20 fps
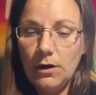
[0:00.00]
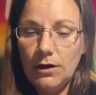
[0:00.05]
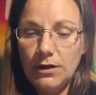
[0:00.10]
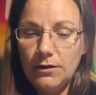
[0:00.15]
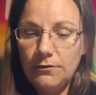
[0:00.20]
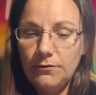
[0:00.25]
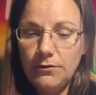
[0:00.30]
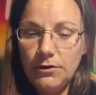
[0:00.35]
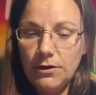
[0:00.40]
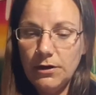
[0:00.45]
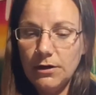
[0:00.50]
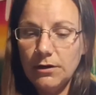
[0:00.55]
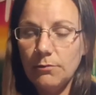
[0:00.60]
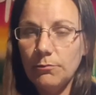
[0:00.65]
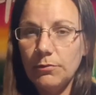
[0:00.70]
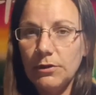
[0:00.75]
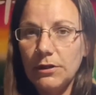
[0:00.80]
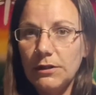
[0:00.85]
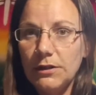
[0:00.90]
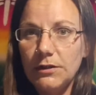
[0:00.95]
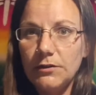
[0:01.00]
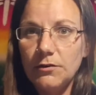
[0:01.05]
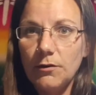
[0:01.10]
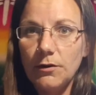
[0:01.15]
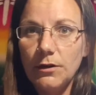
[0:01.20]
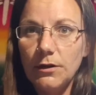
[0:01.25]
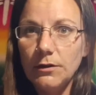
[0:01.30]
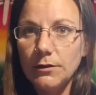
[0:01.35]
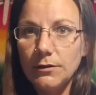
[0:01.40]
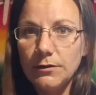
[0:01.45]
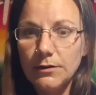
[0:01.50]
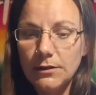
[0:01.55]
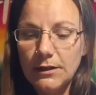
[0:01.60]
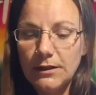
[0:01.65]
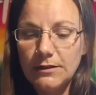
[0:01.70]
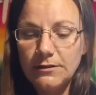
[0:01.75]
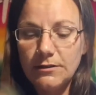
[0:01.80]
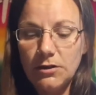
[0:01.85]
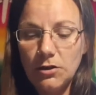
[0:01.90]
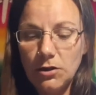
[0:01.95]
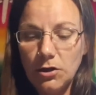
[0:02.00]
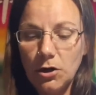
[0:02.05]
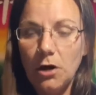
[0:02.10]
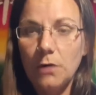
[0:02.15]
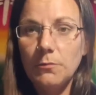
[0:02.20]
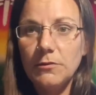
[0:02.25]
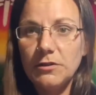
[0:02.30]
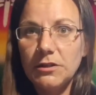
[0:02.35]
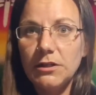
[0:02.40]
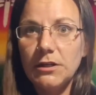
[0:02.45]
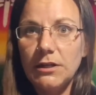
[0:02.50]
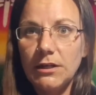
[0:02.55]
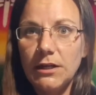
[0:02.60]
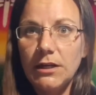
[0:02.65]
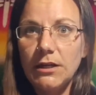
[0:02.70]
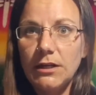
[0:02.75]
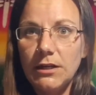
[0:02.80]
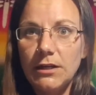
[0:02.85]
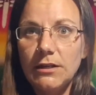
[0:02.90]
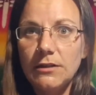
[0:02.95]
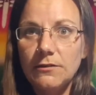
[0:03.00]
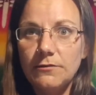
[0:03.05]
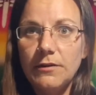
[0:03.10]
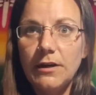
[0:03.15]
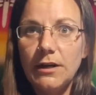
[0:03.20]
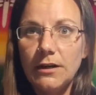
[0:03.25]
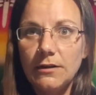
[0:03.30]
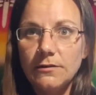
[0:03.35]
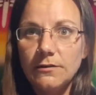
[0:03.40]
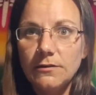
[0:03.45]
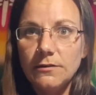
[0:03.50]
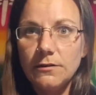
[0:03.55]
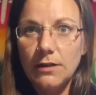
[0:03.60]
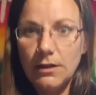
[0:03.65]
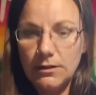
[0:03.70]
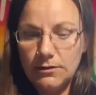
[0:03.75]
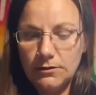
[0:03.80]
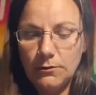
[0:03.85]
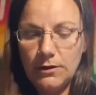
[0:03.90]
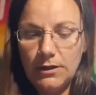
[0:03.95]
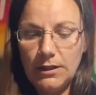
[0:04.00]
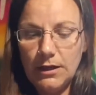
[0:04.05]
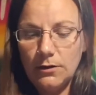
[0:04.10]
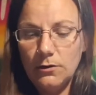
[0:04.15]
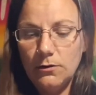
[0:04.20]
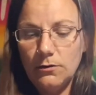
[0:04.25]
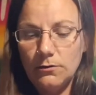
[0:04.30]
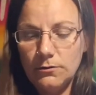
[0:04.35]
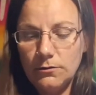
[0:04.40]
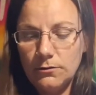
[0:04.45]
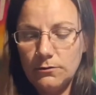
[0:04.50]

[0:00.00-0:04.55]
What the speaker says: If you didn't completely and totally learn the lesson, karma's going to kick you in the face. That's the way that goes.